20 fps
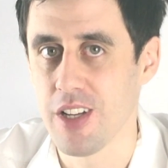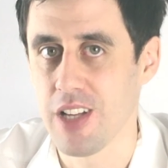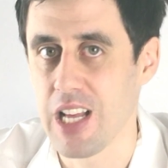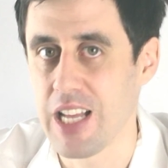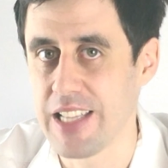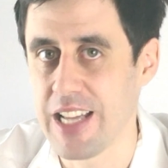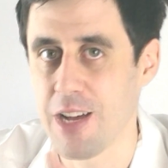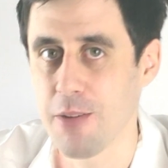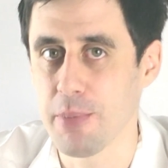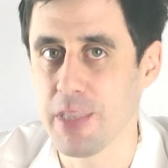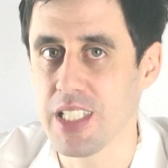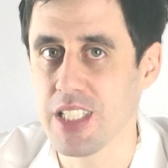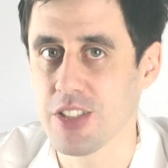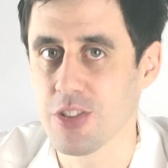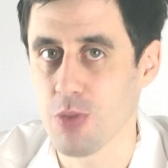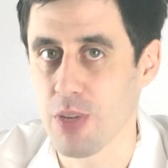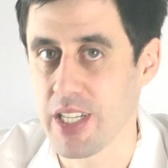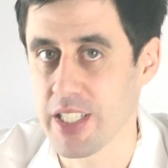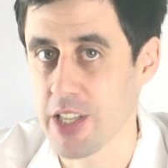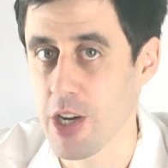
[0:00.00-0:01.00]
and that
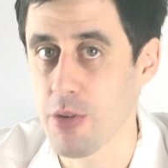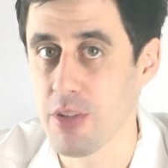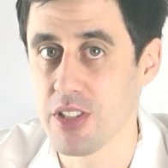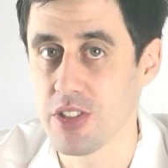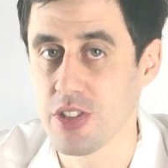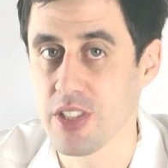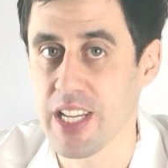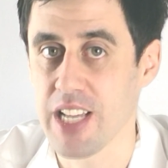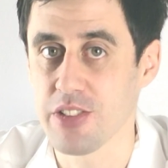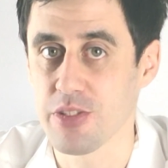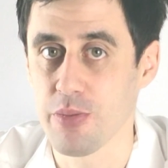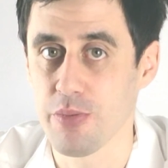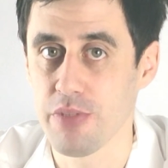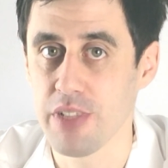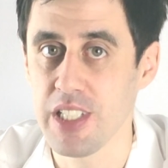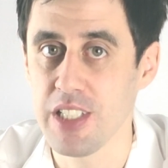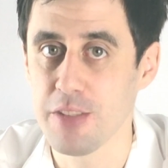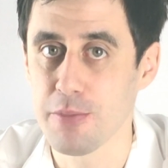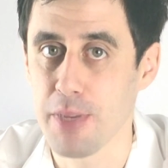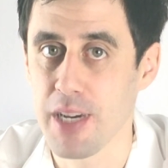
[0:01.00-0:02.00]
means when I go in to get some
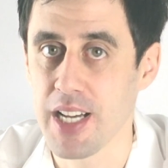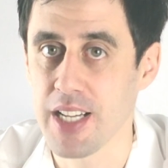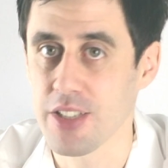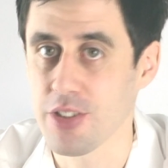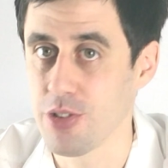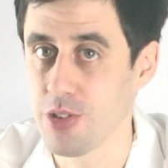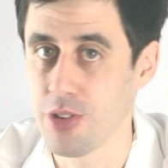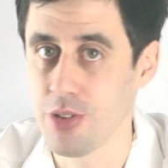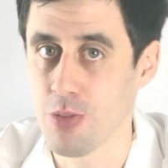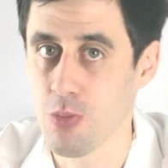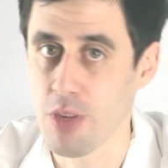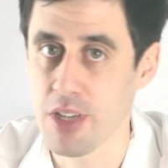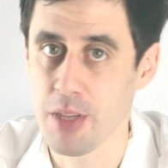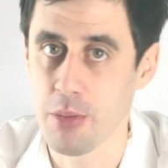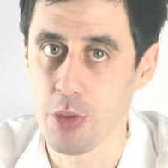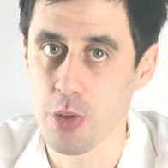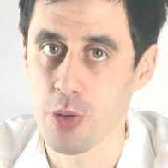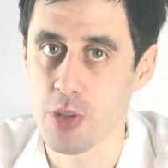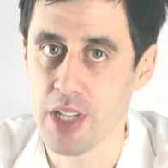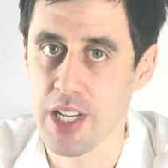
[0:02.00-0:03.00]
feedback, or when I'm
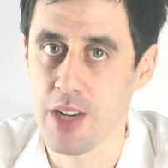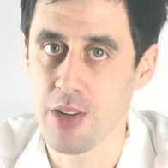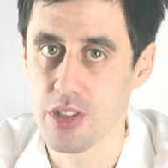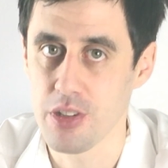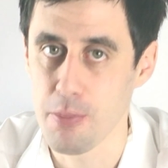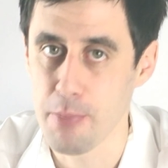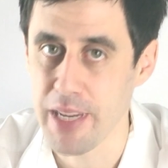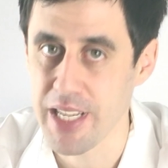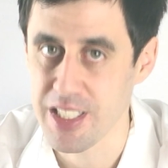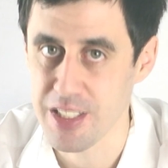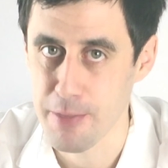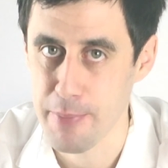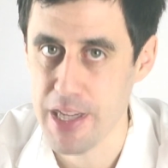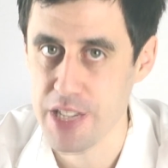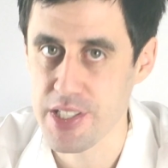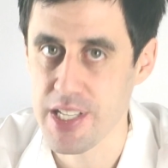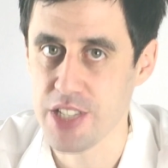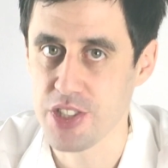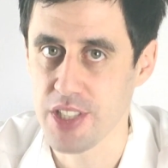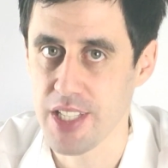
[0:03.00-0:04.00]
looking at making the
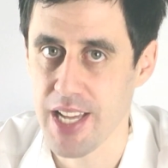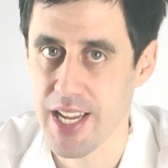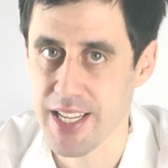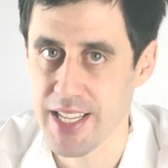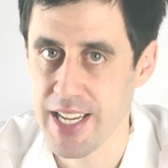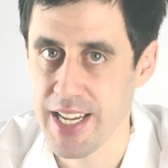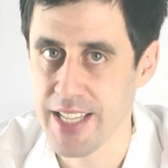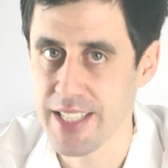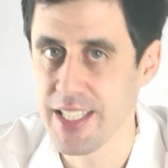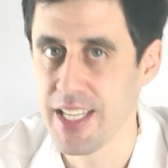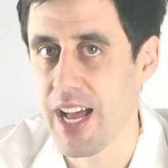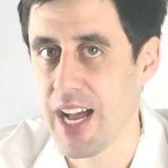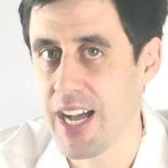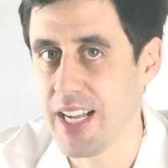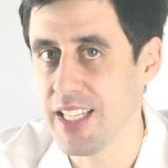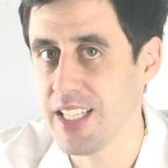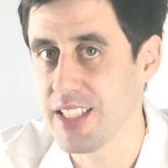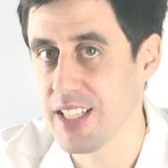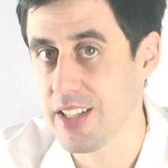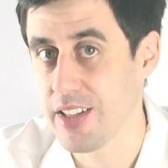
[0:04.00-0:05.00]
best essay I can,
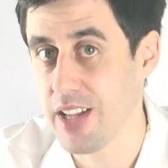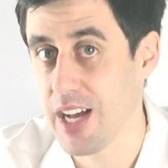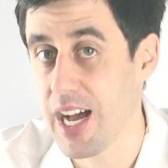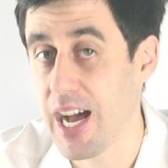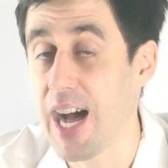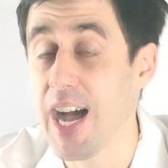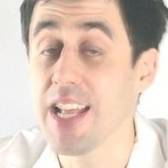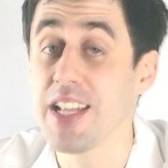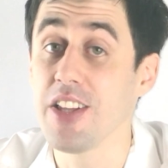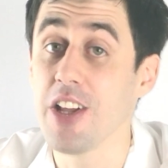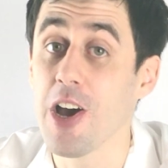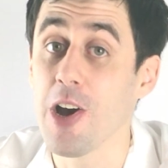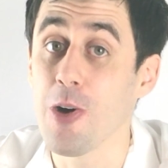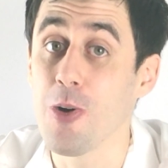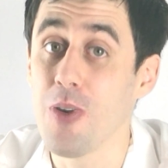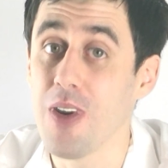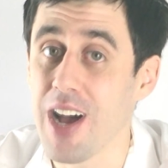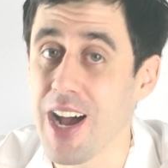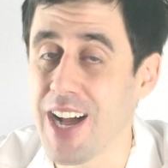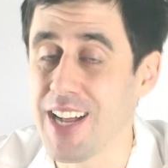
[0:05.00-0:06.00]
I
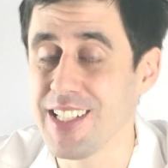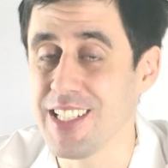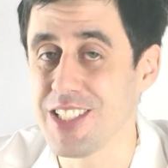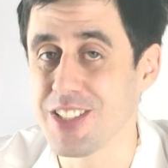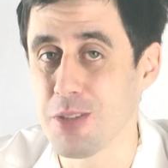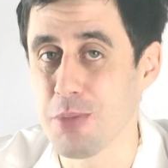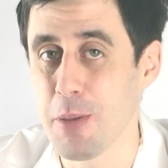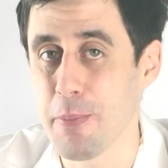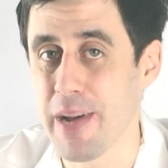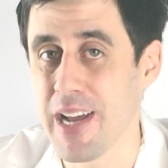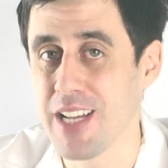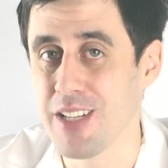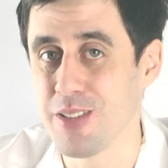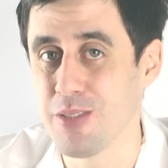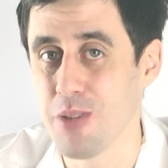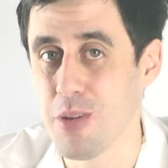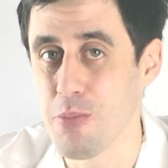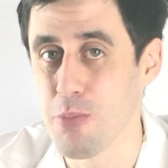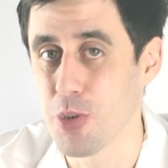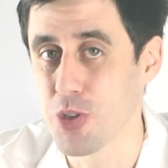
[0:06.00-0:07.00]
know I need to be
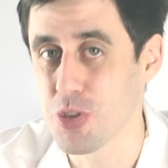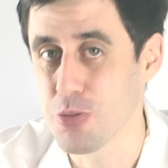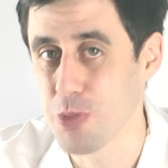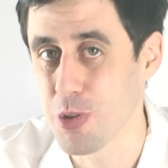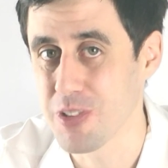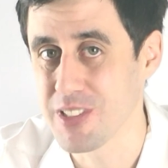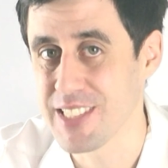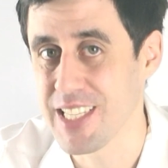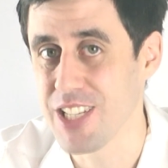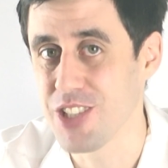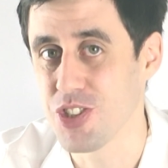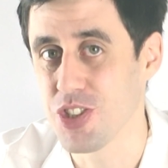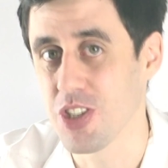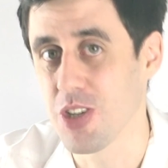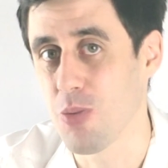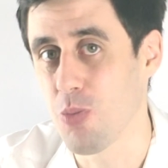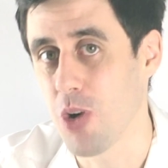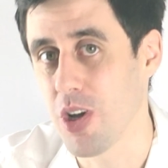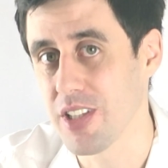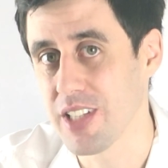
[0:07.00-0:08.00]
paying much more attention
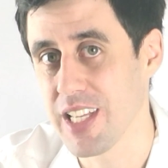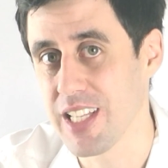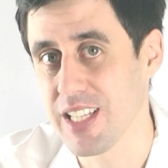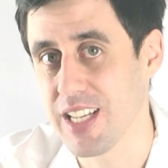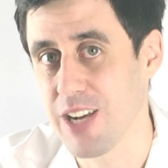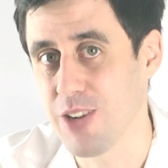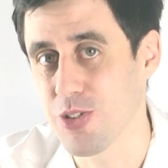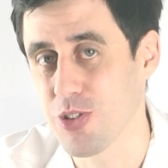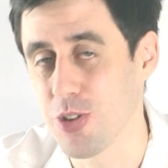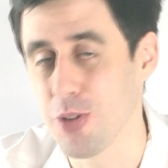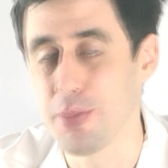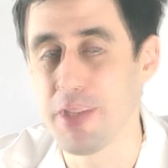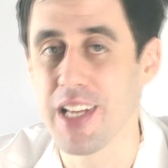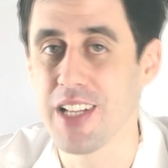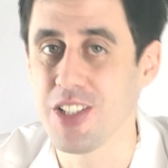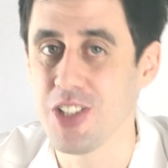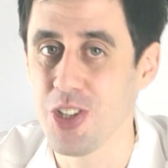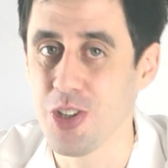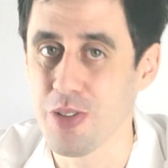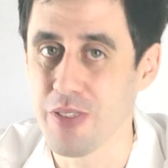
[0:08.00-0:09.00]
on one learning outcome
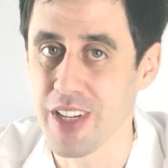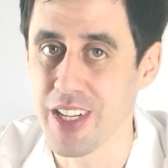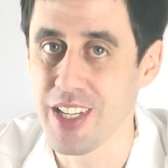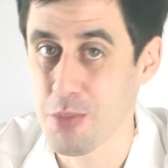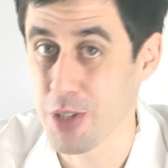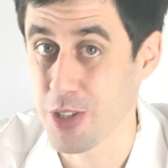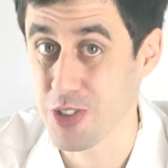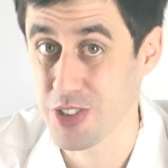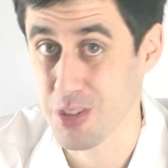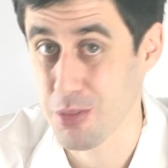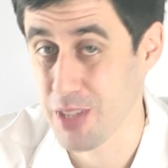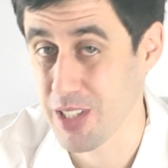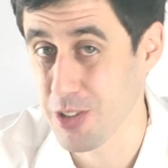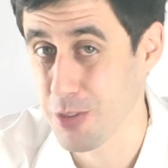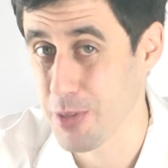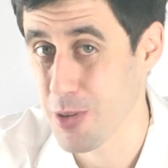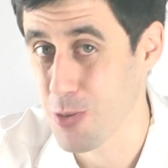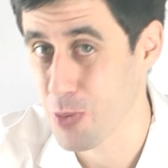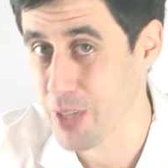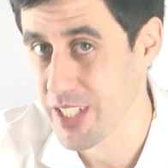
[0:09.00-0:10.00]
than the other, because I'm a little
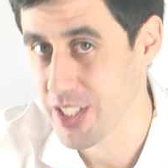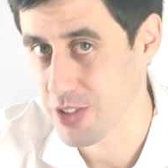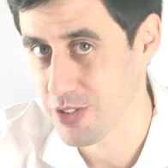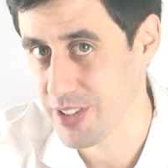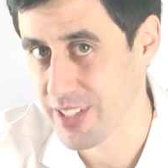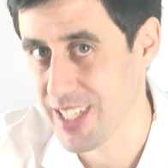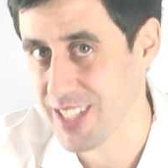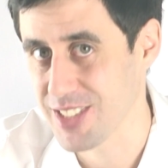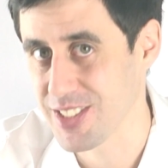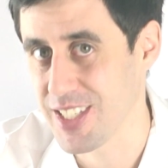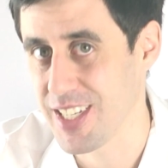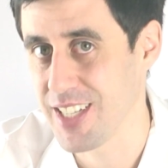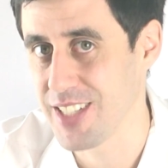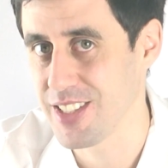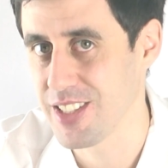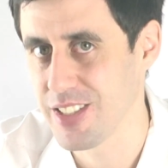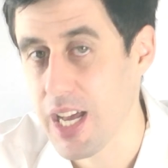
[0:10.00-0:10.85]
bit weaker on that side.